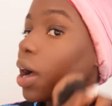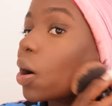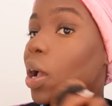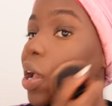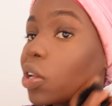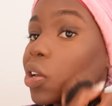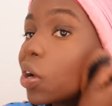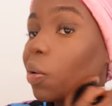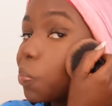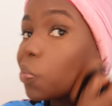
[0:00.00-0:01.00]
how I ended
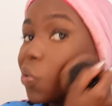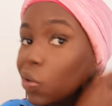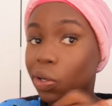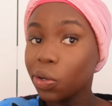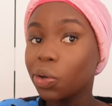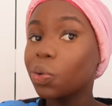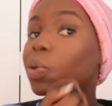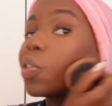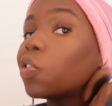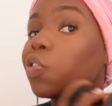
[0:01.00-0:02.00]
up
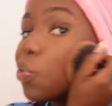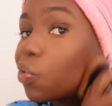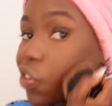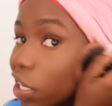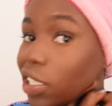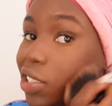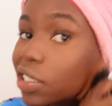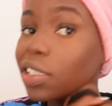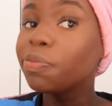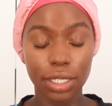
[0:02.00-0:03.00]
with a full
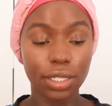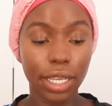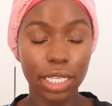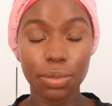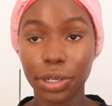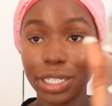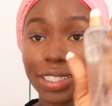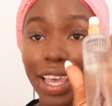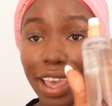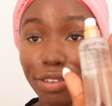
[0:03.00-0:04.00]
face. This setting spray
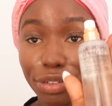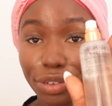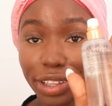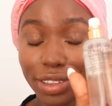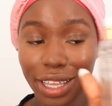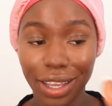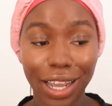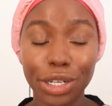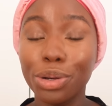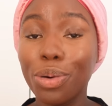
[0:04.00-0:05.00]
is everything.
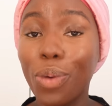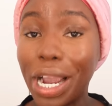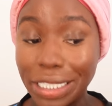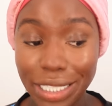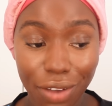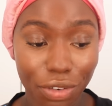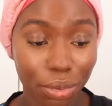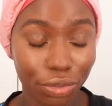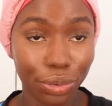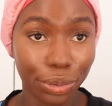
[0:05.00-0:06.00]
I don't know why I didn't have it
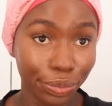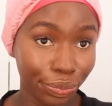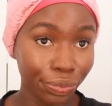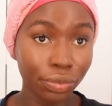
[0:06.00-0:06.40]
before.